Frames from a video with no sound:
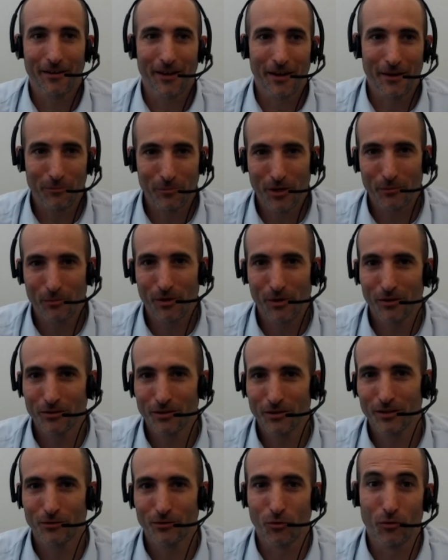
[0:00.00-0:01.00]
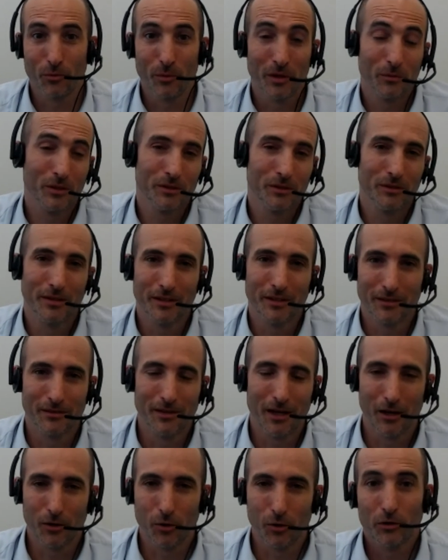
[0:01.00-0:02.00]
happy about it or maybe they,
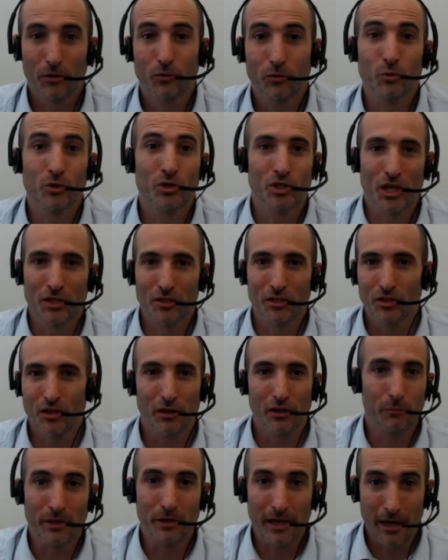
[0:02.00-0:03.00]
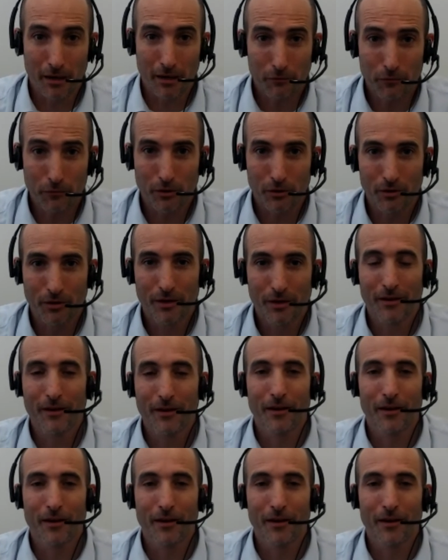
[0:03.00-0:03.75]
they are going to change their behavior